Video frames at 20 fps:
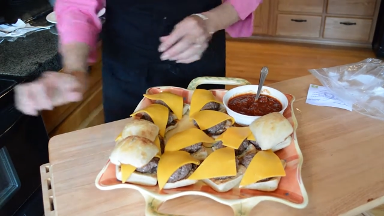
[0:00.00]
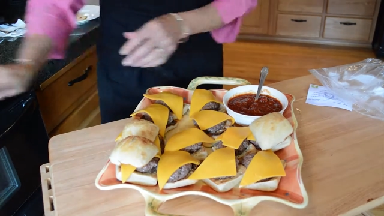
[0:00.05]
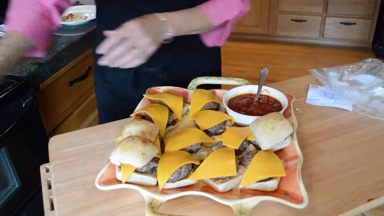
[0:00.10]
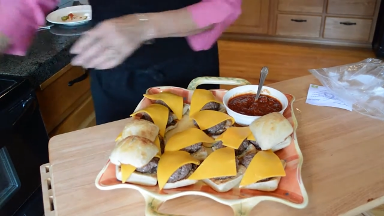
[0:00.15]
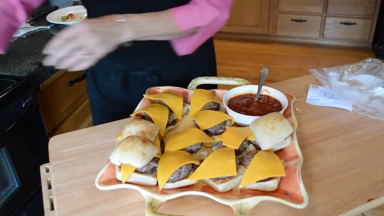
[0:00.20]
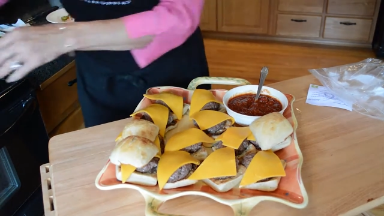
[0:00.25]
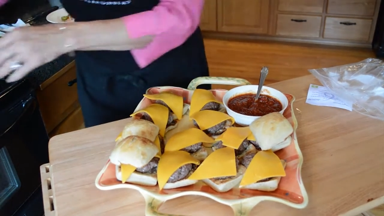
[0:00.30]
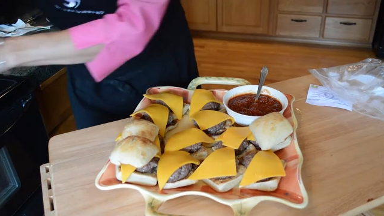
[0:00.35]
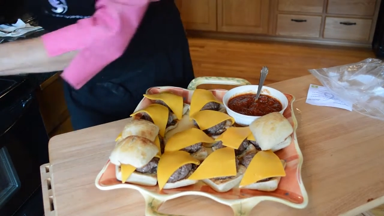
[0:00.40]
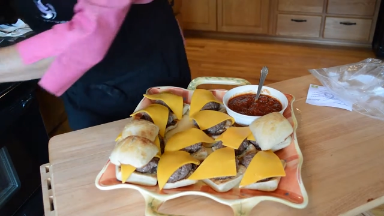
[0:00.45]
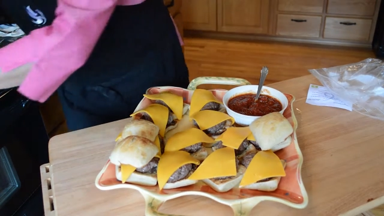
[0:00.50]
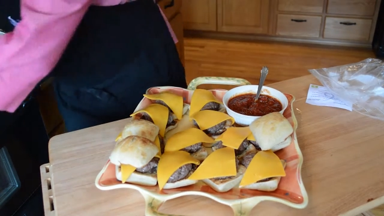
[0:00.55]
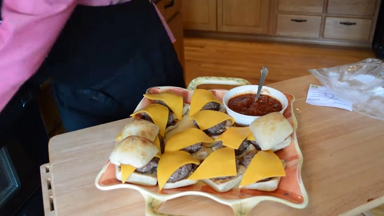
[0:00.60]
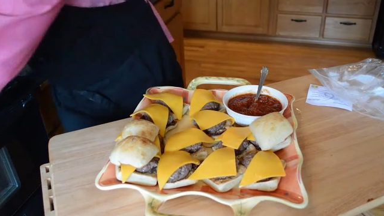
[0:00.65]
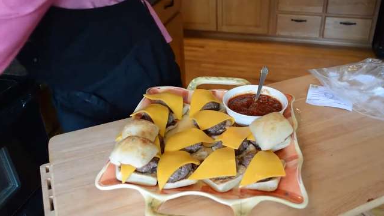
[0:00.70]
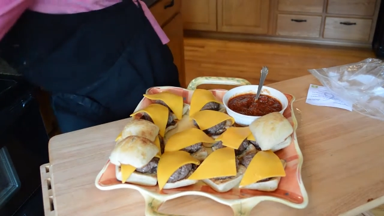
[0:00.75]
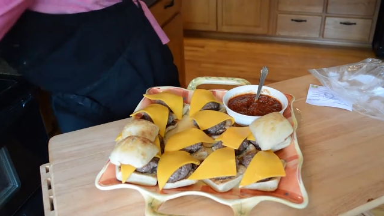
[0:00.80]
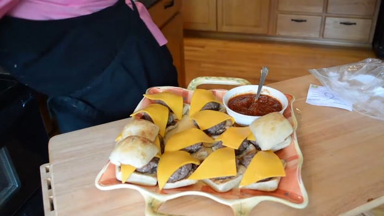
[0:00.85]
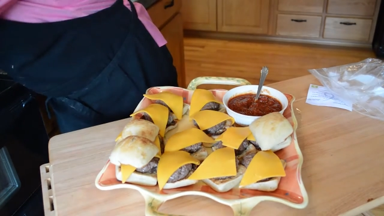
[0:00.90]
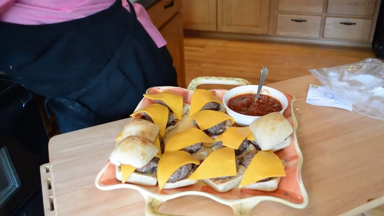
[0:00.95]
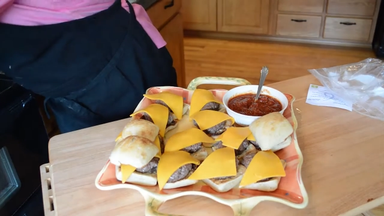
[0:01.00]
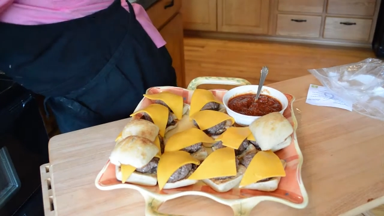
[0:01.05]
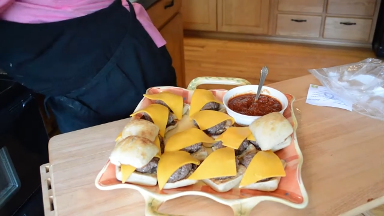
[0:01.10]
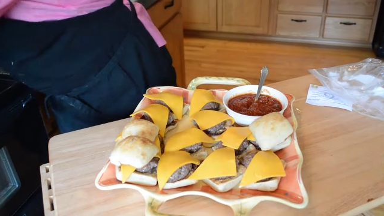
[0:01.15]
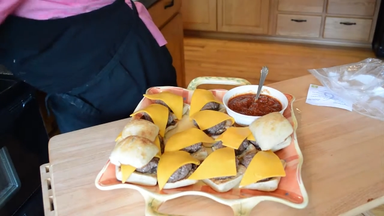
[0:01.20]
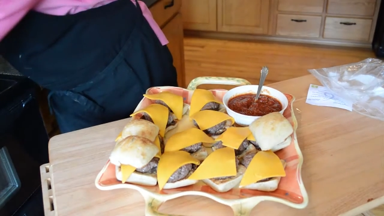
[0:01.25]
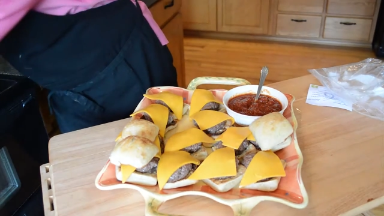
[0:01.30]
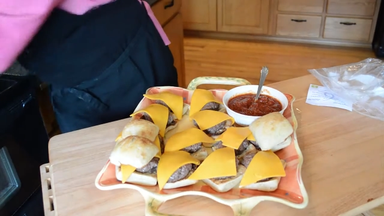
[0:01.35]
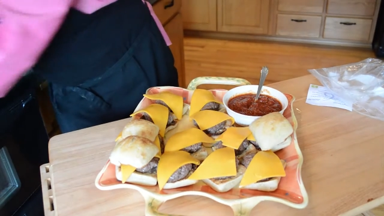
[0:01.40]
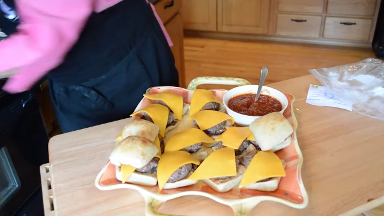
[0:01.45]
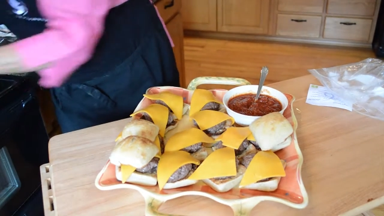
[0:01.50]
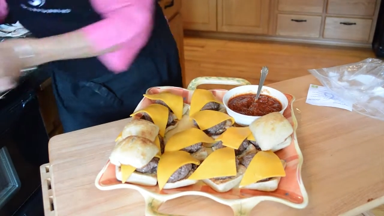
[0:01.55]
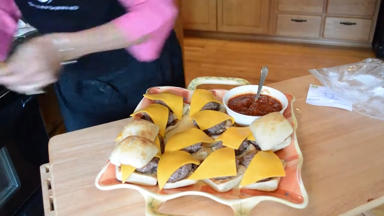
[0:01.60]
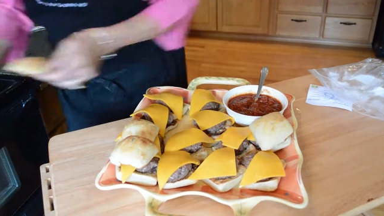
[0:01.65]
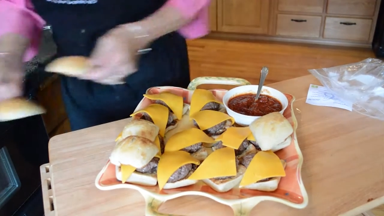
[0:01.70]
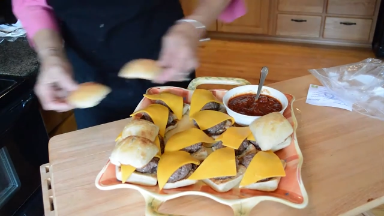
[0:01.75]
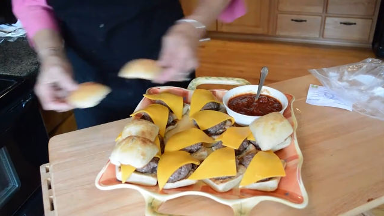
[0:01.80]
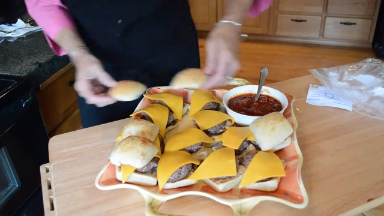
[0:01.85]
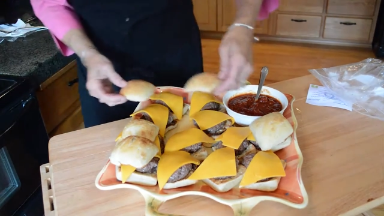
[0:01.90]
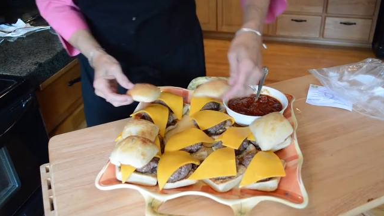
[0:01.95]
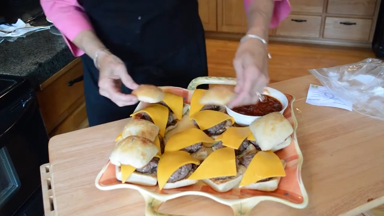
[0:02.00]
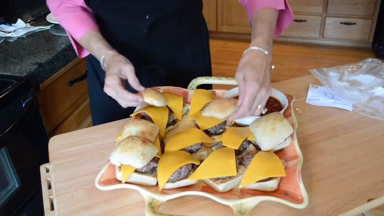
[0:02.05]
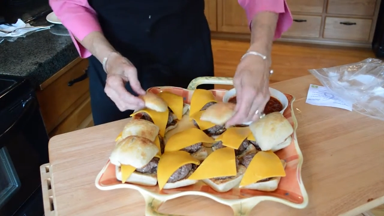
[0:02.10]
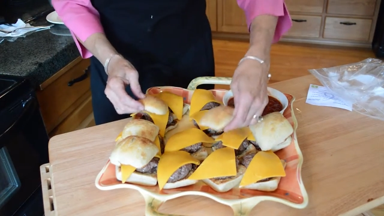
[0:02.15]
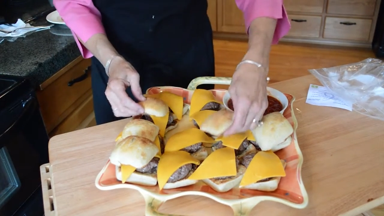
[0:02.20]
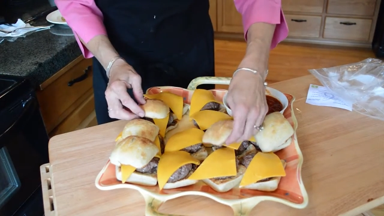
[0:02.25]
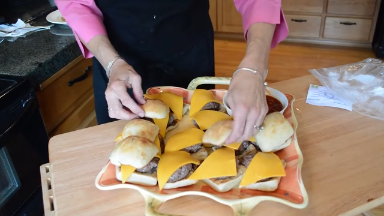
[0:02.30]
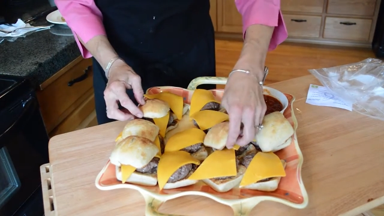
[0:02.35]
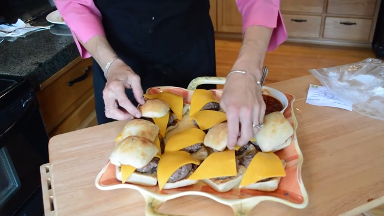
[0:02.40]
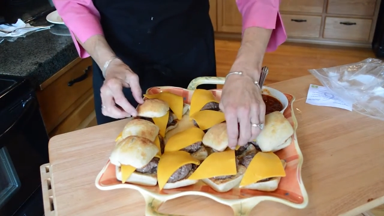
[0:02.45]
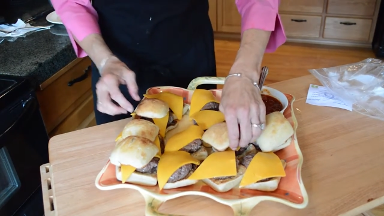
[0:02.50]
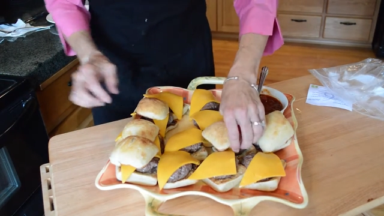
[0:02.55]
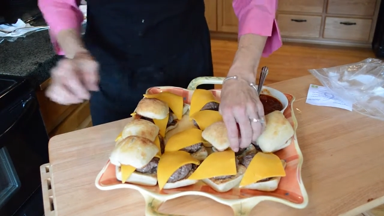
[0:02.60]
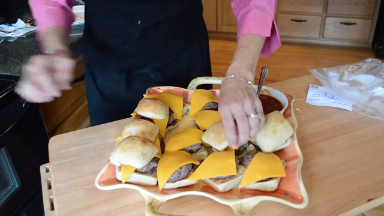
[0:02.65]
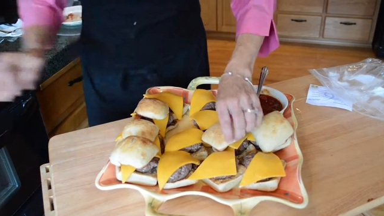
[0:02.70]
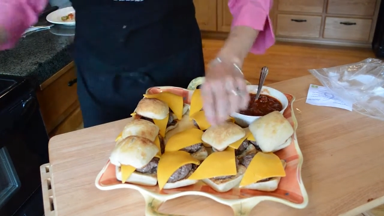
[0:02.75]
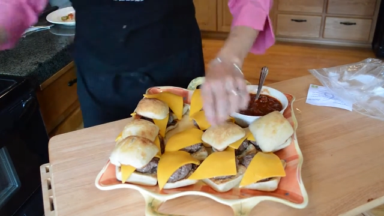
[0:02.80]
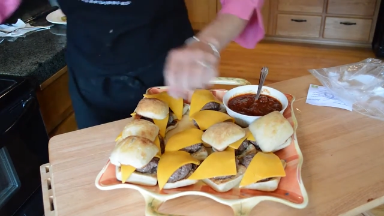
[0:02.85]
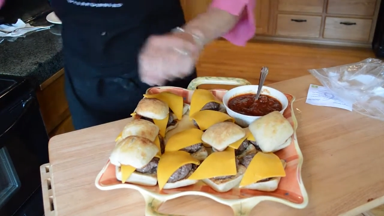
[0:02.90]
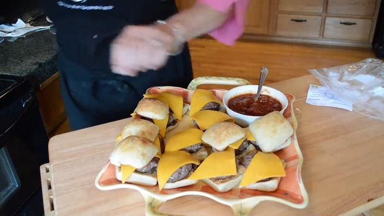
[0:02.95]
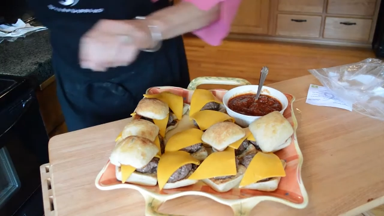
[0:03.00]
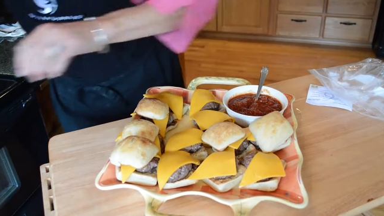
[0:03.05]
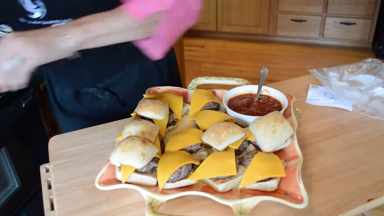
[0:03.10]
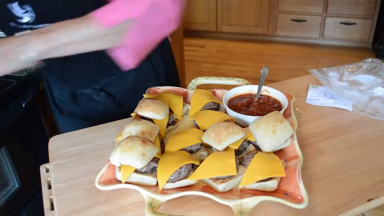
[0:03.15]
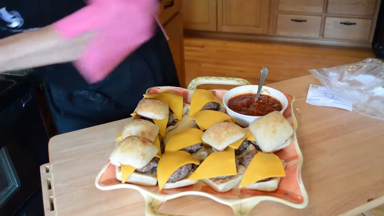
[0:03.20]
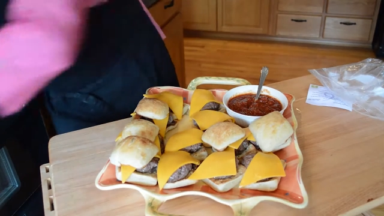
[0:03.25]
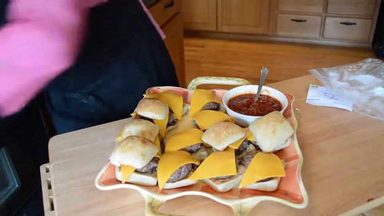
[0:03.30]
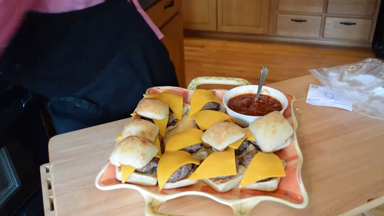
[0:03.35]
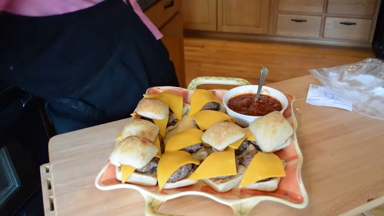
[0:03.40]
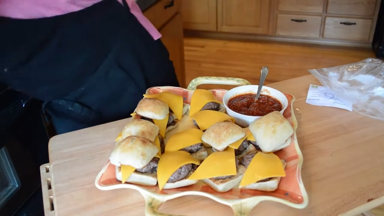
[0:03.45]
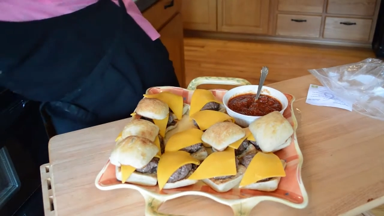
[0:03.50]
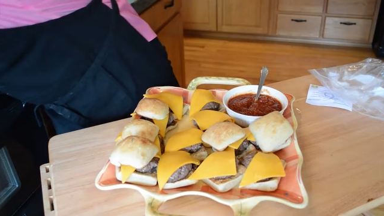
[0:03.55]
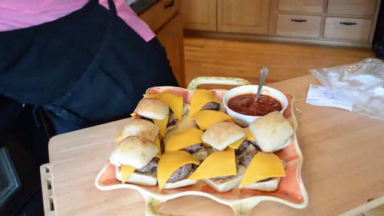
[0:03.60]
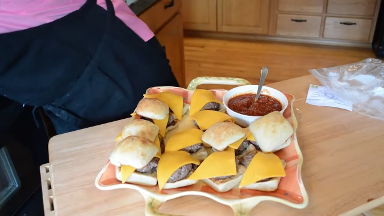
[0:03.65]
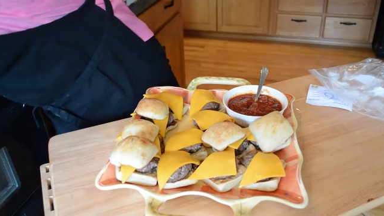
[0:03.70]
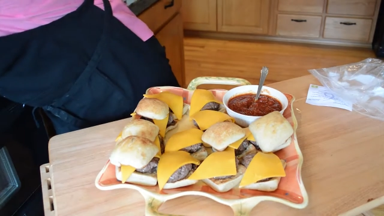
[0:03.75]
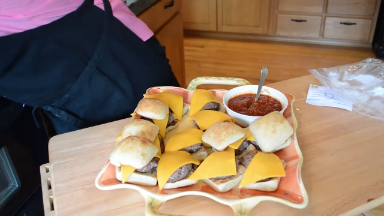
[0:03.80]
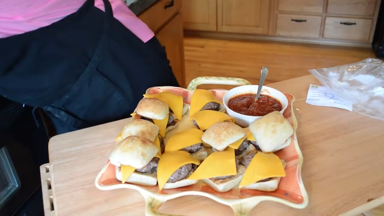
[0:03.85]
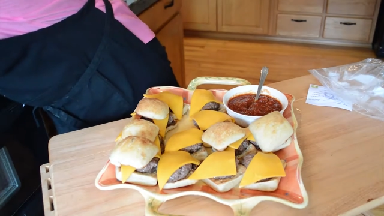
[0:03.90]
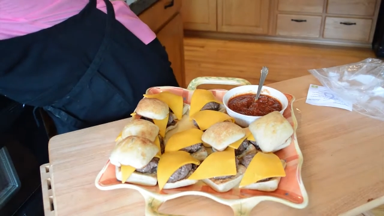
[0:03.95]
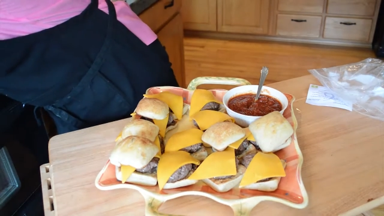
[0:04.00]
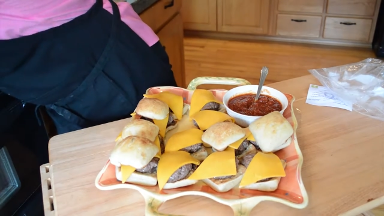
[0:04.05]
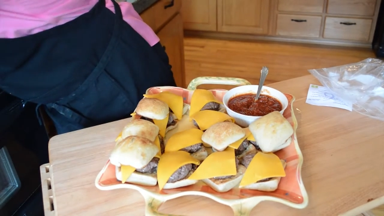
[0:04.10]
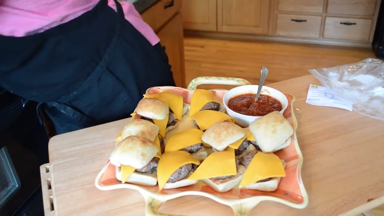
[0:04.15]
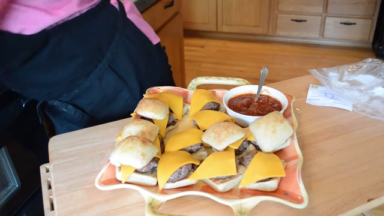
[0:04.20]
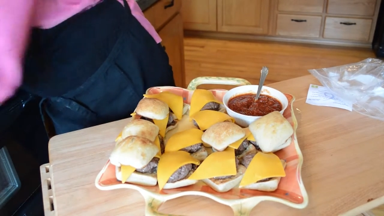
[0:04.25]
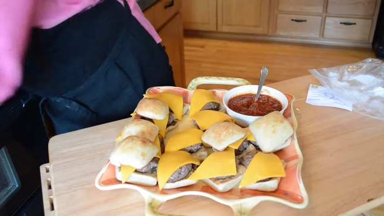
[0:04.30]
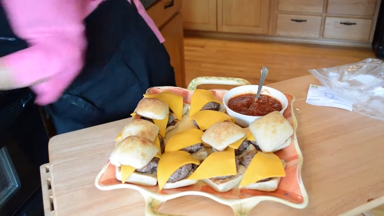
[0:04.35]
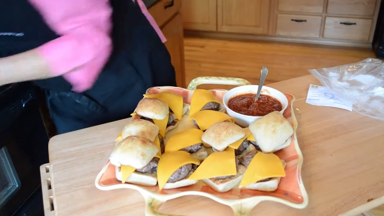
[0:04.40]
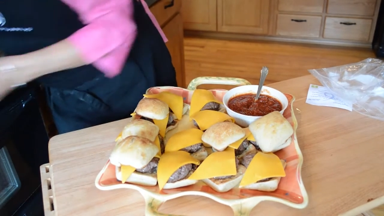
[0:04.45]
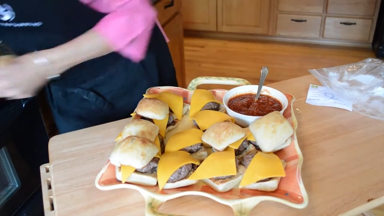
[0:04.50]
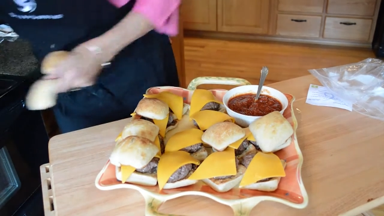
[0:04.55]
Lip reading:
[unreadable: no face in view]